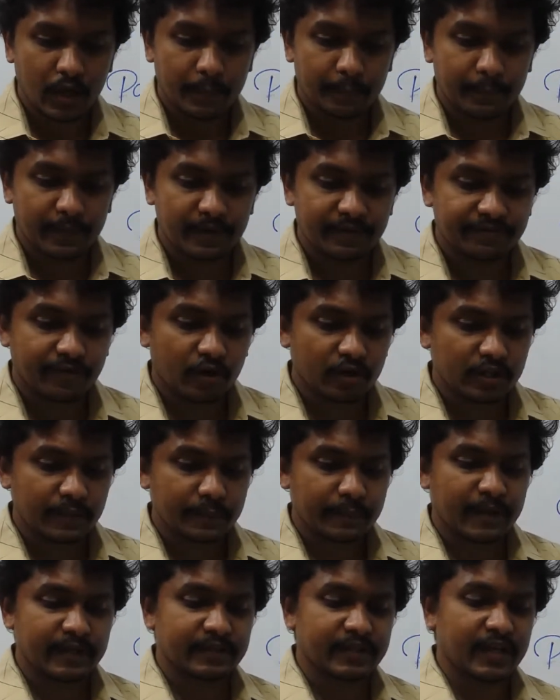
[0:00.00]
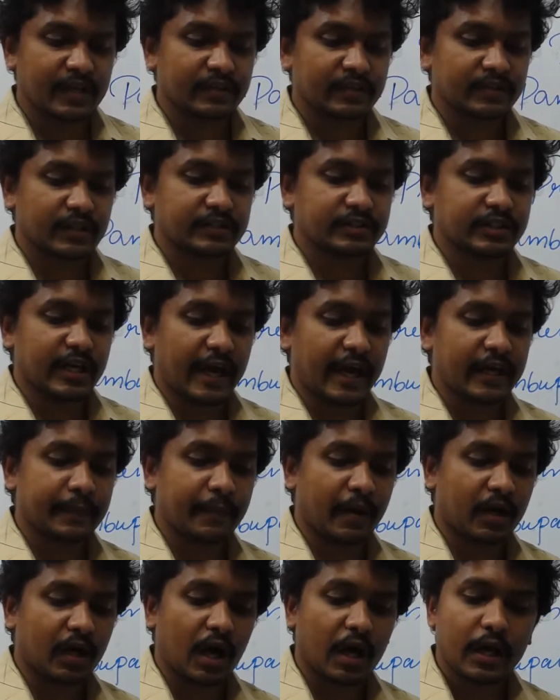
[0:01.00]
Before the meeting, the giant
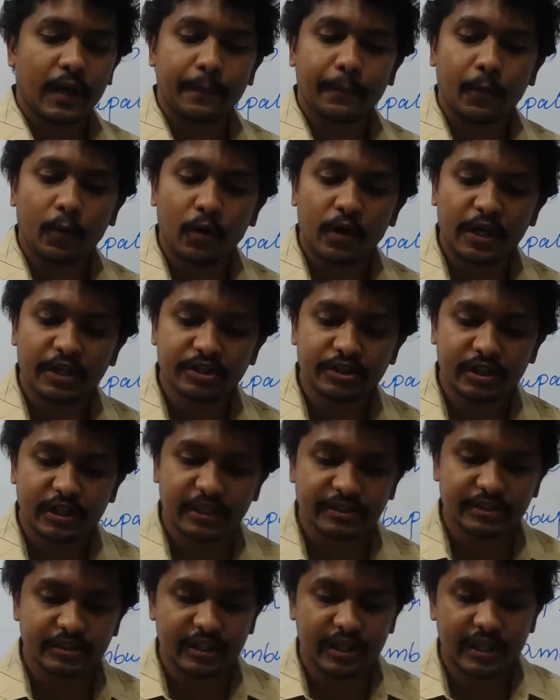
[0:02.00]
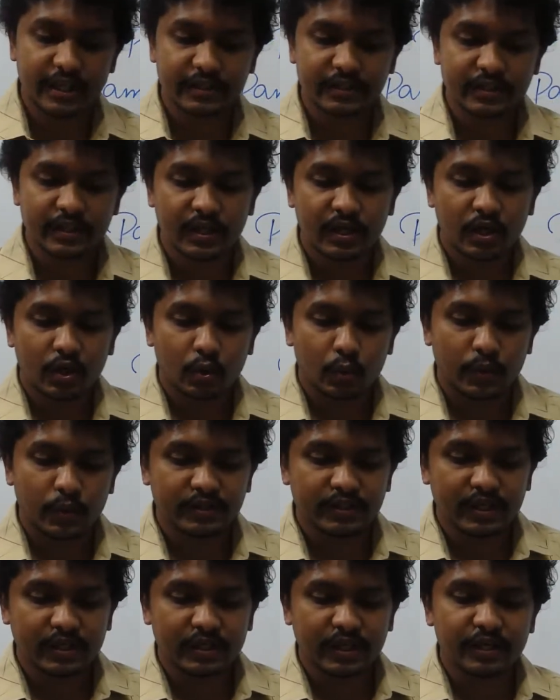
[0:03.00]
Makara polished his teeth with
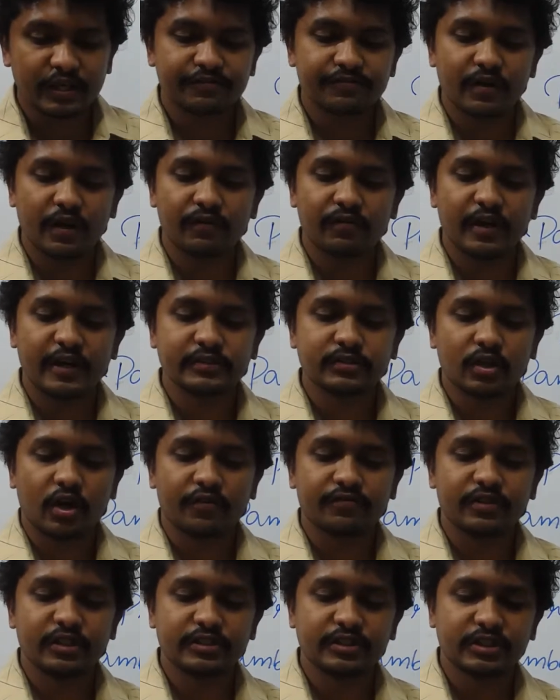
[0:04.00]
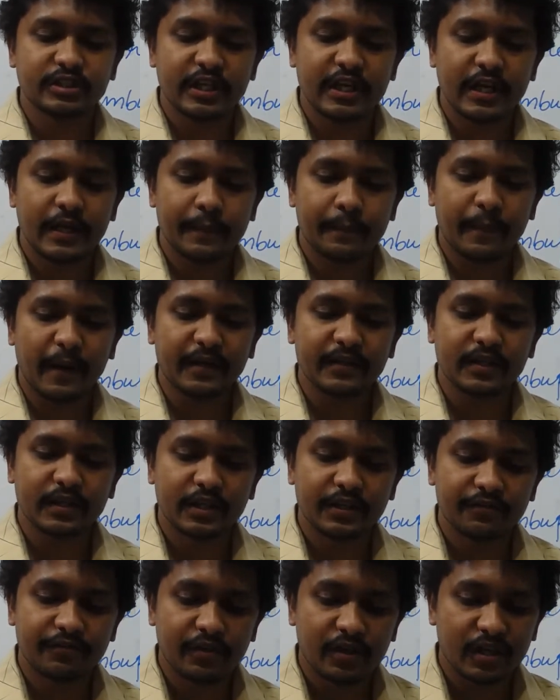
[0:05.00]
the red flowers of the tree by the
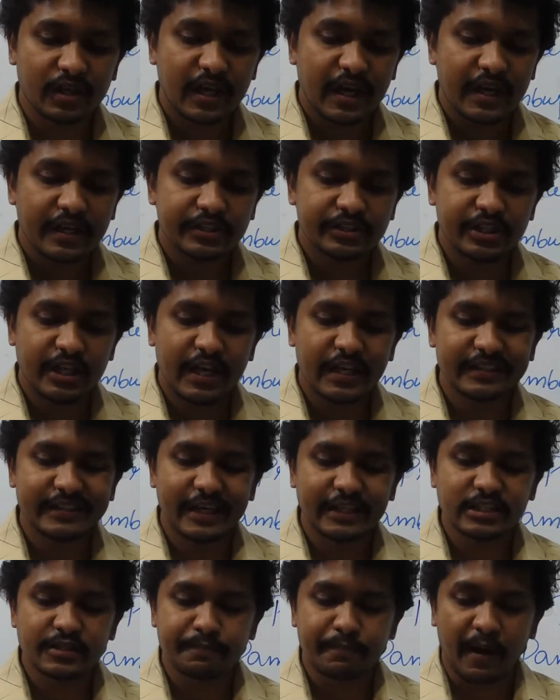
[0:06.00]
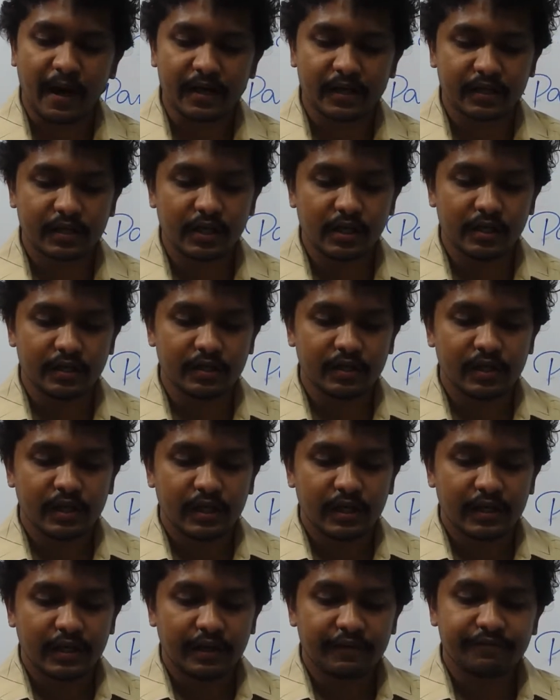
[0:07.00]
river till they sparkled.
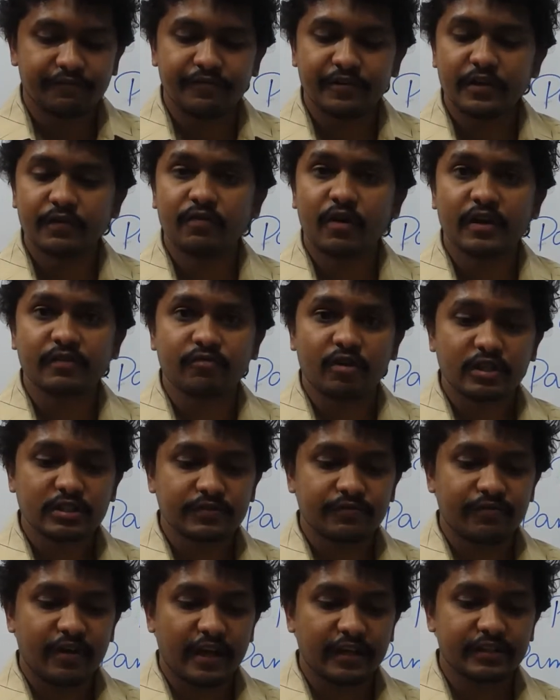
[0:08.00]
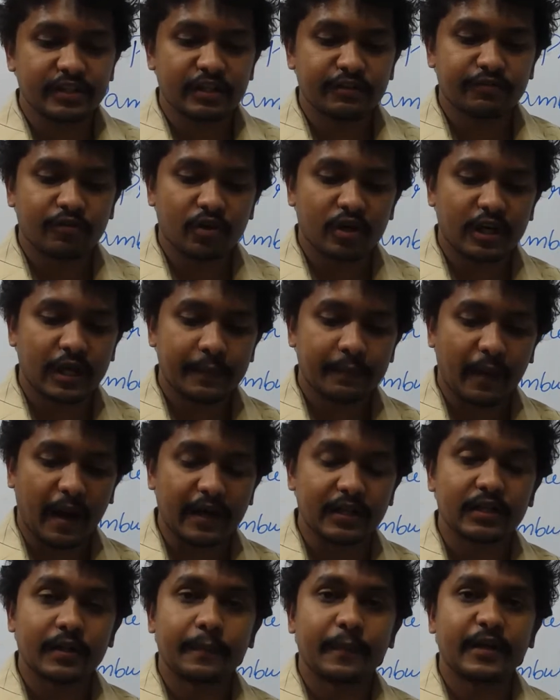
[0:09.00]
Everyone was waiting for him
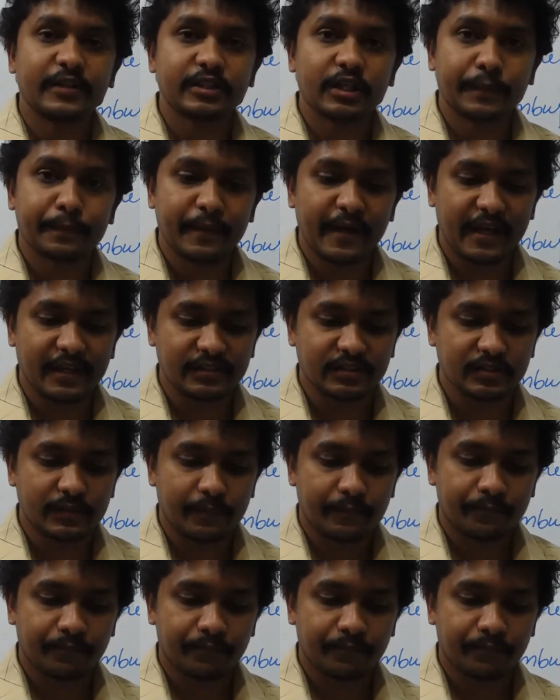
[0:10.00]
at the meeting place.